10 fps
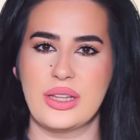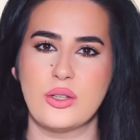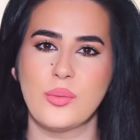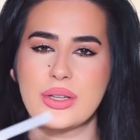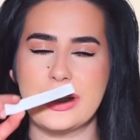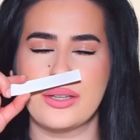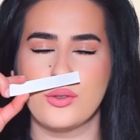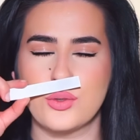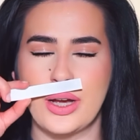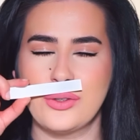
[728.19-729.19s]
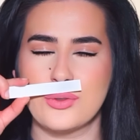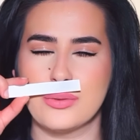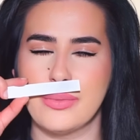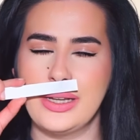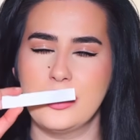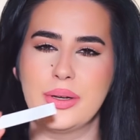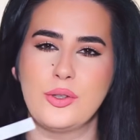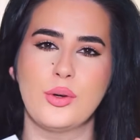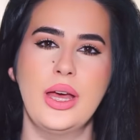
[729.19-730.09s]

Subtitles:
It's almost like you try to smell it but you